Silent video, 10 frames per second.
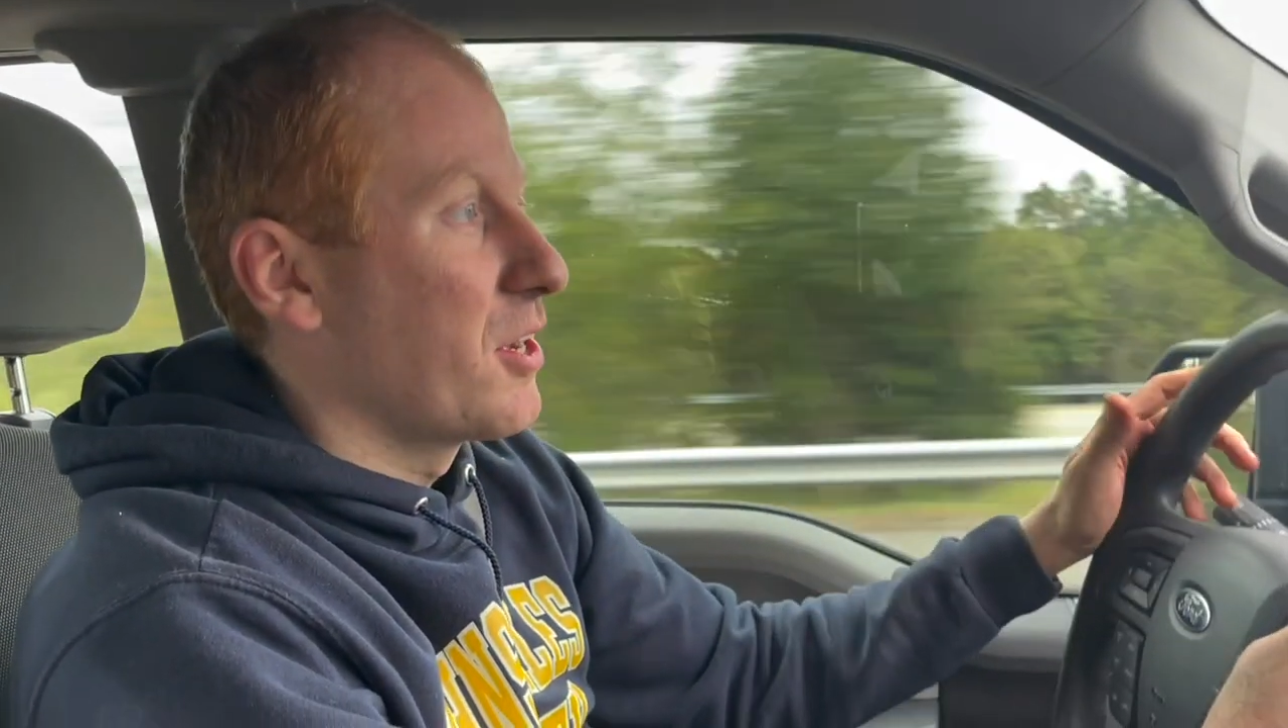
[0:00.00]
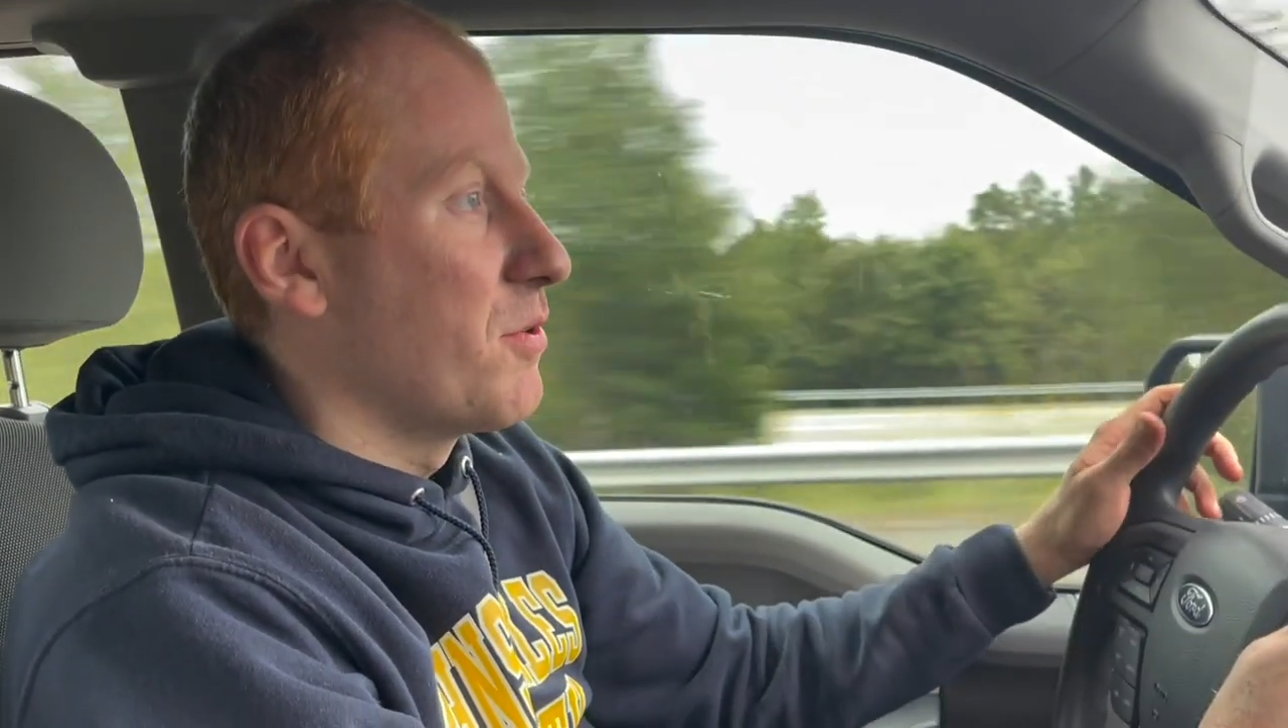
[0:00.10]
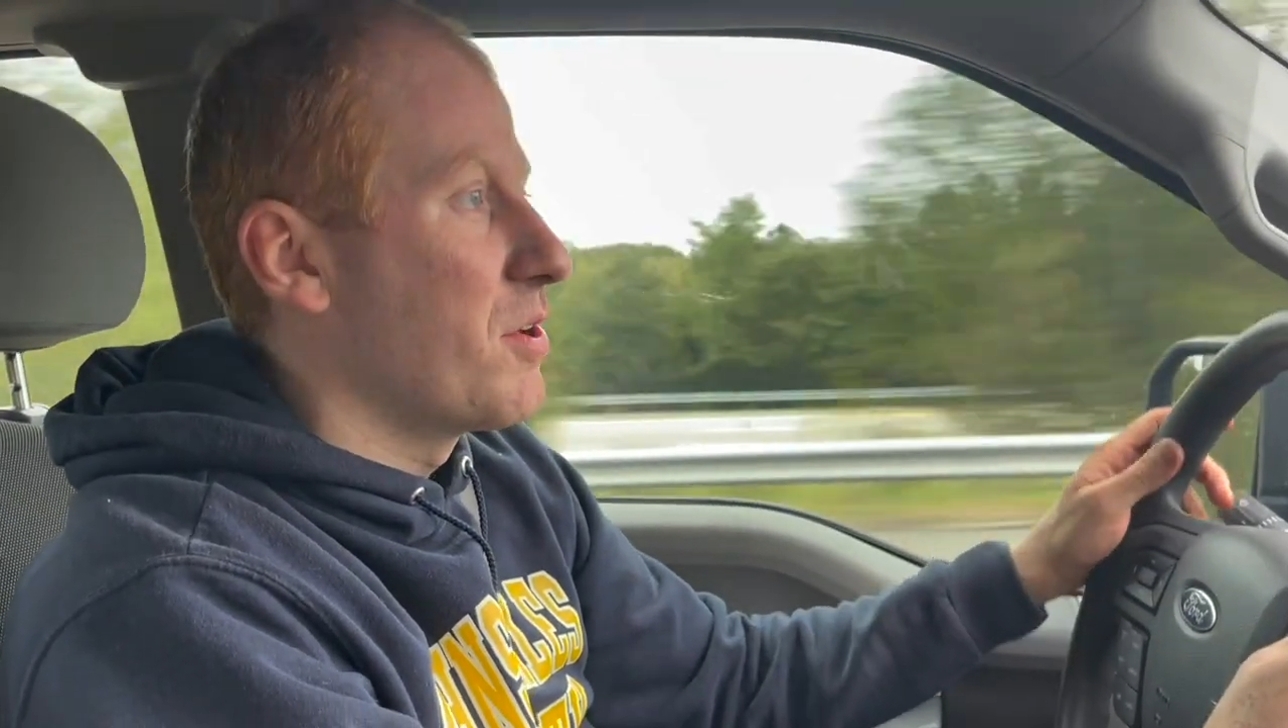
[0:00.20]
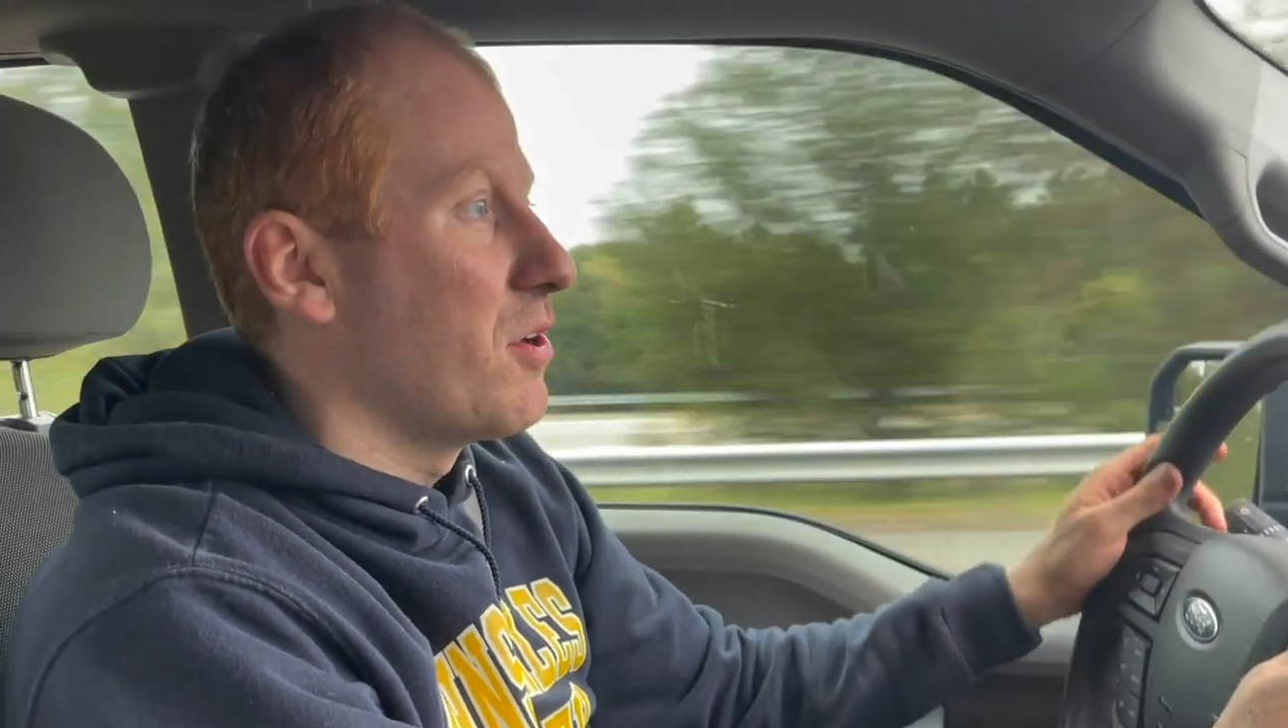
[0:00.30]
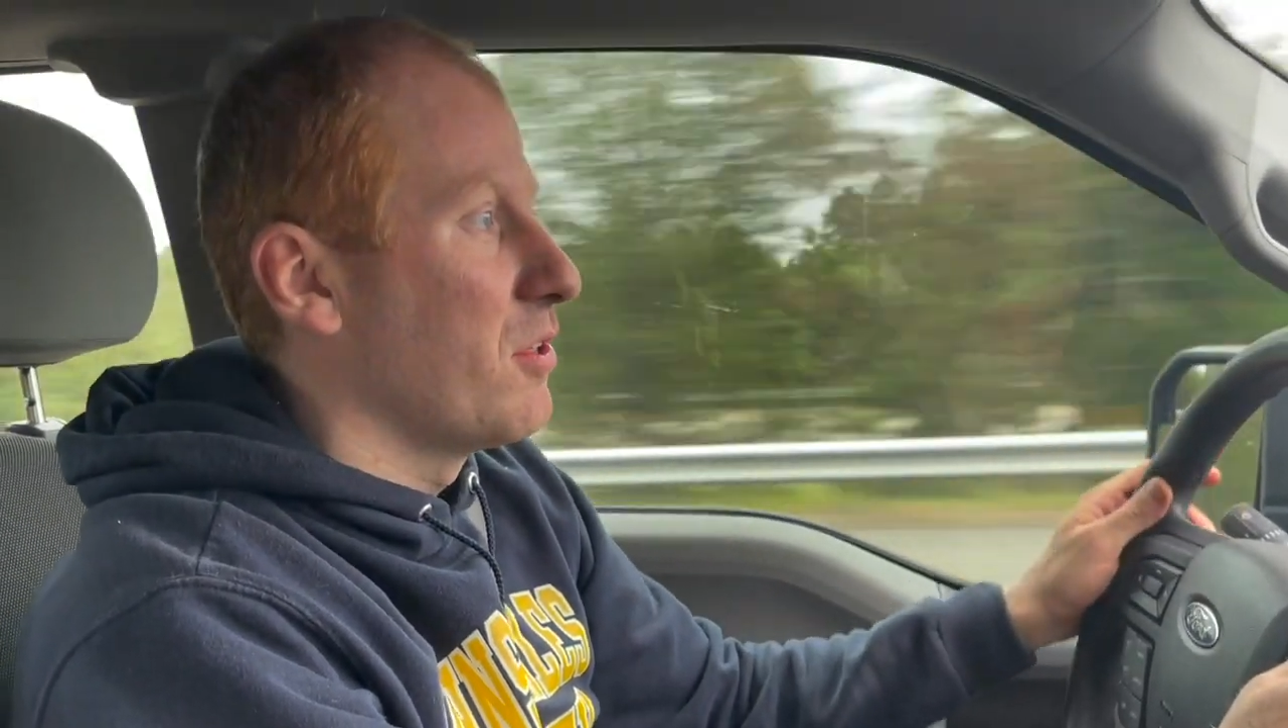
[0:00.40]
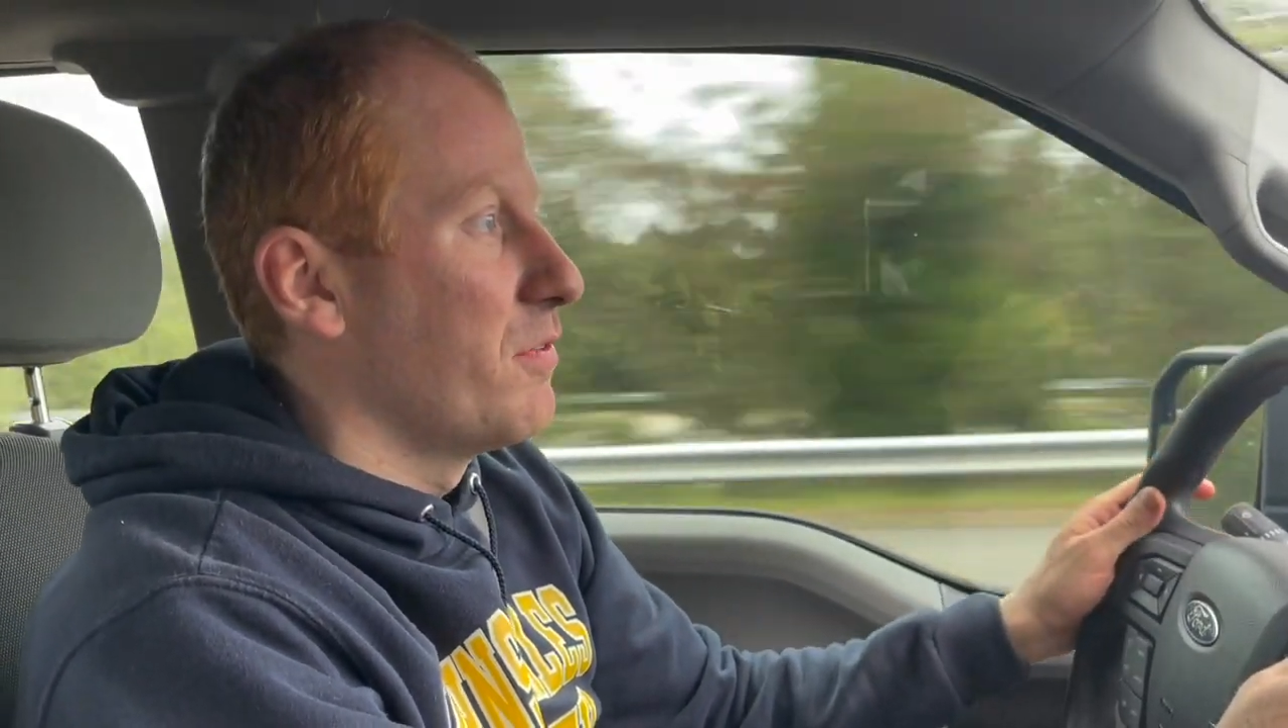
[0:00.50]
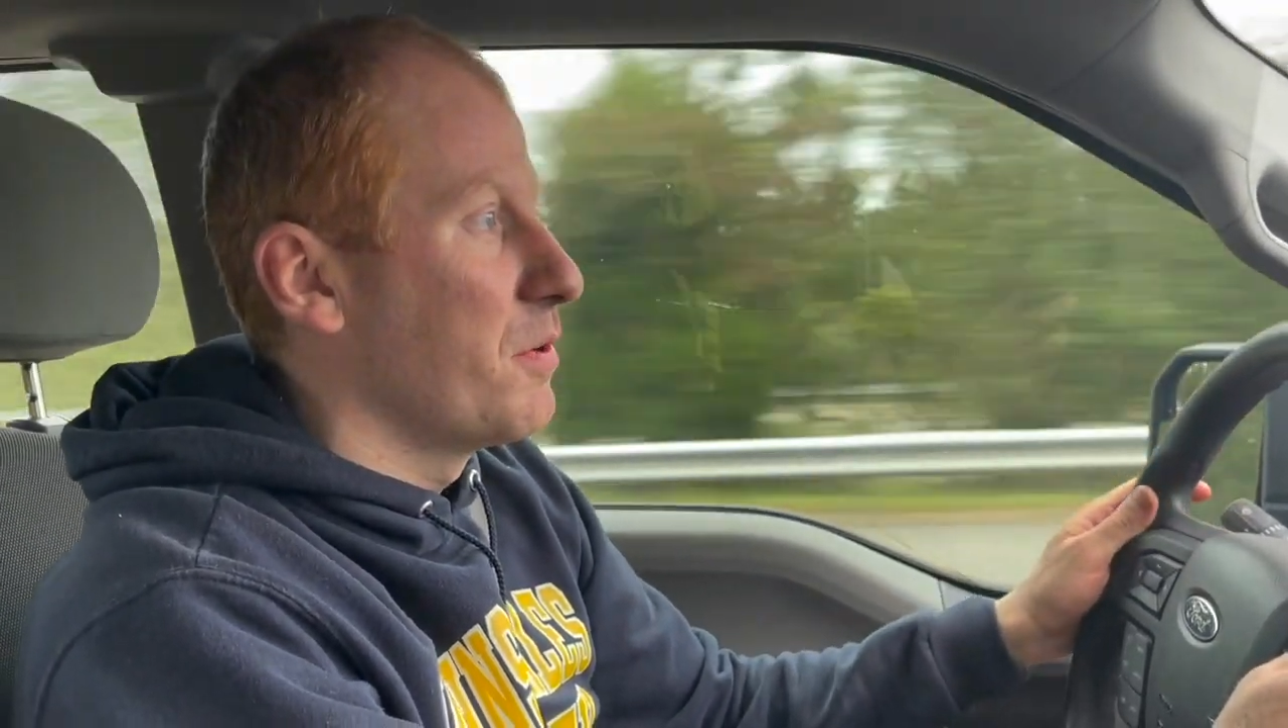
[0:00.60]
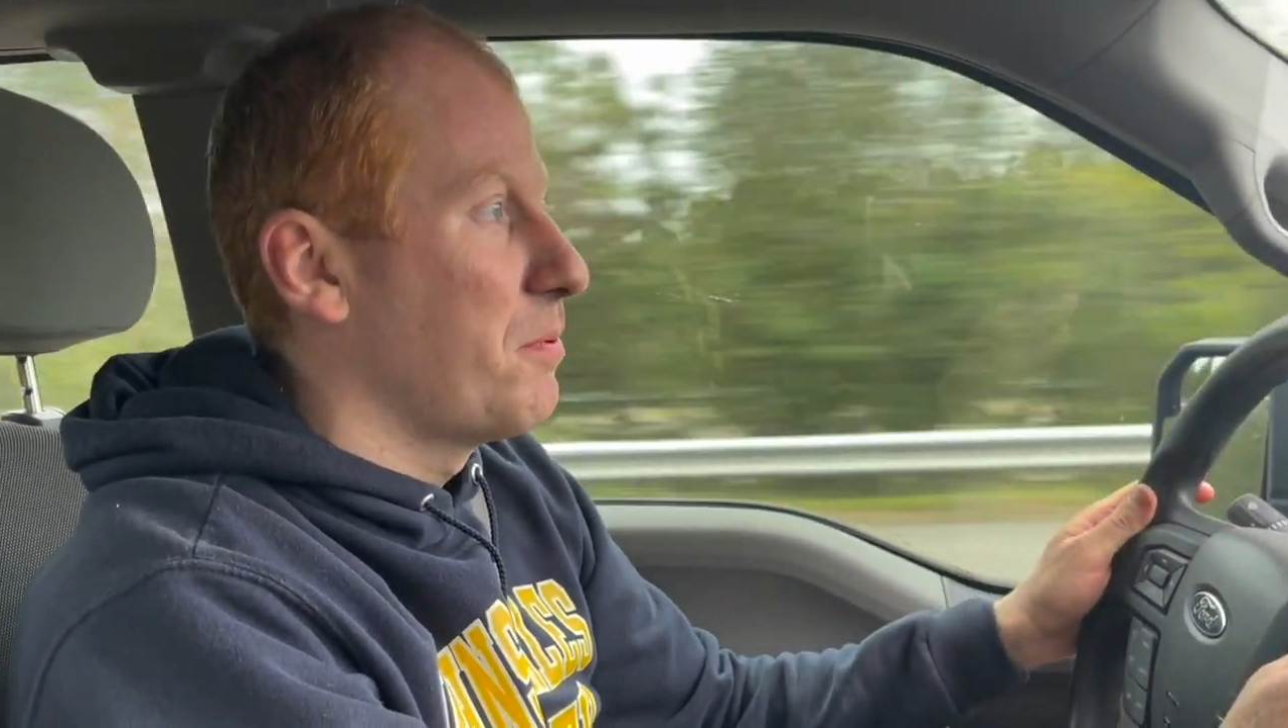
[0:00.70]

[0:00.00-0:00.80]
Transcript: going all over